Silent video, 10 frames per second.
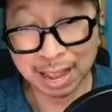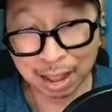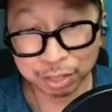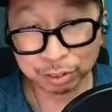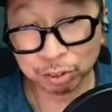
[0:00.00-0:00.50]

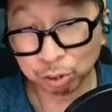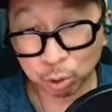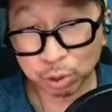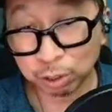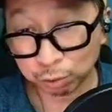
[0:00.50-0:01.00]
And this is
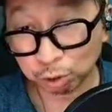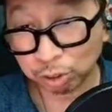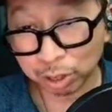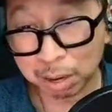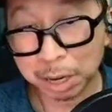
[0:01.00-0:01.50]
Sony's
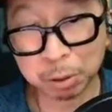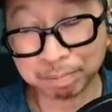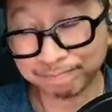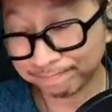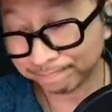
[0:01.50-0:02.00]
first time out.
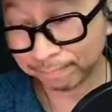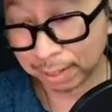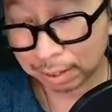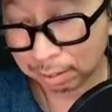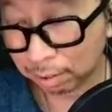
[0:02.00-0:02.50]

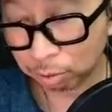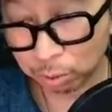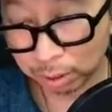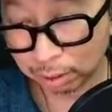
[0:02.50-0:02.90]
That's just what it